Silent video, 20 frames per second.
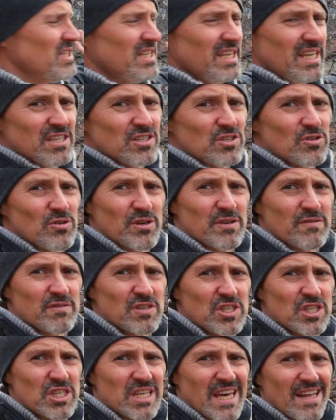a neat sort of
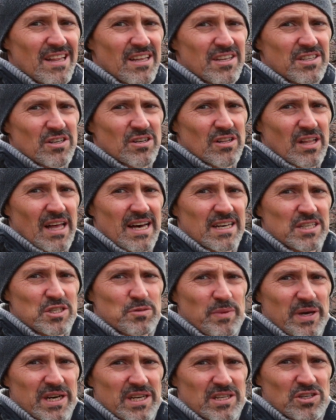skeletal
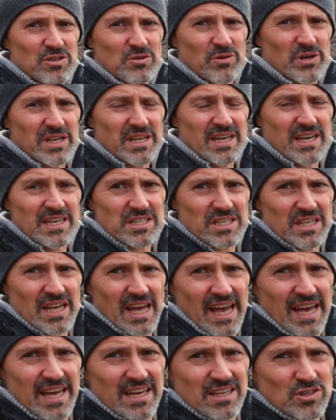aspect to it as it
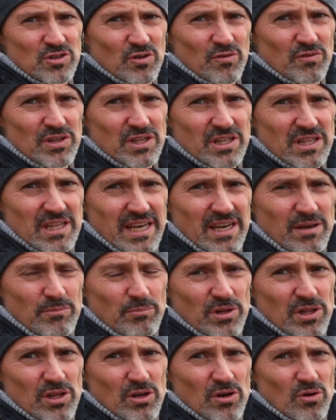hangs over the lake
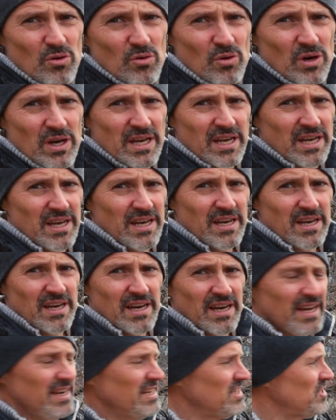below.
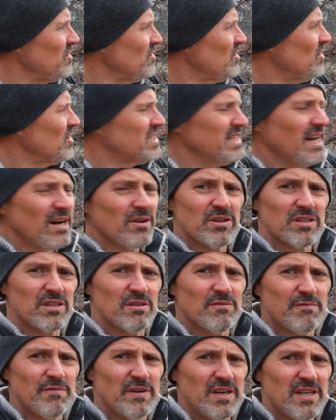And as you look down at
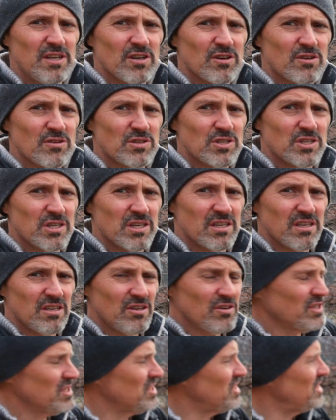the vineyards,
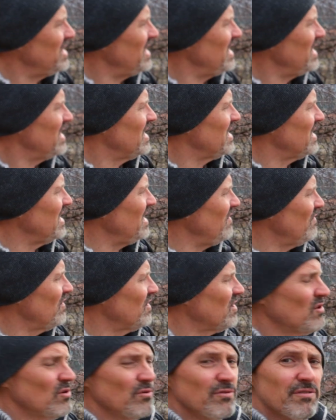you can see that
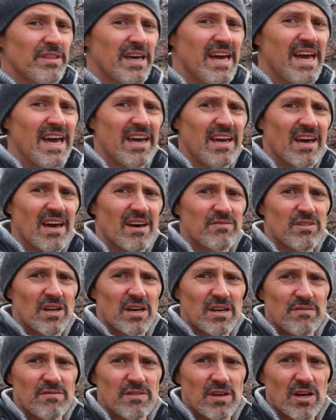even though they have
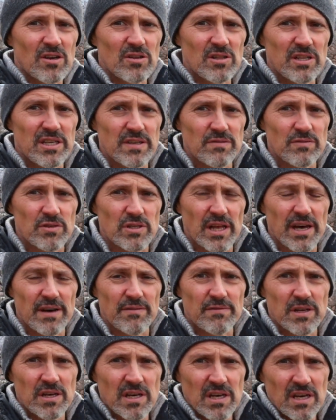none of their leaves
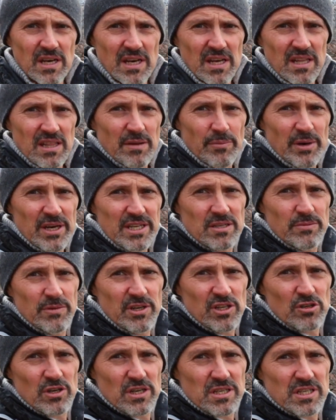left, they make some
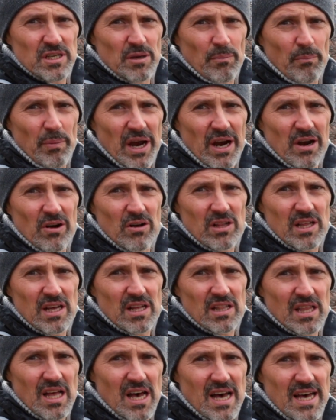interesting
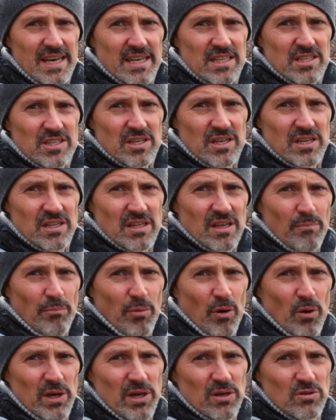parallel lines that
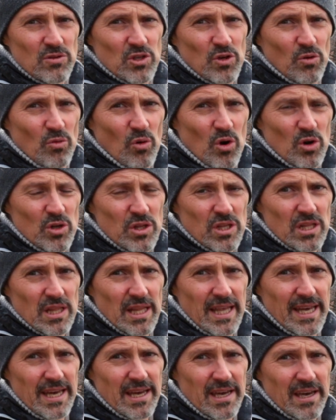point you toward the
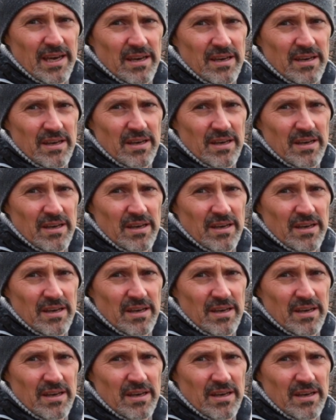lake.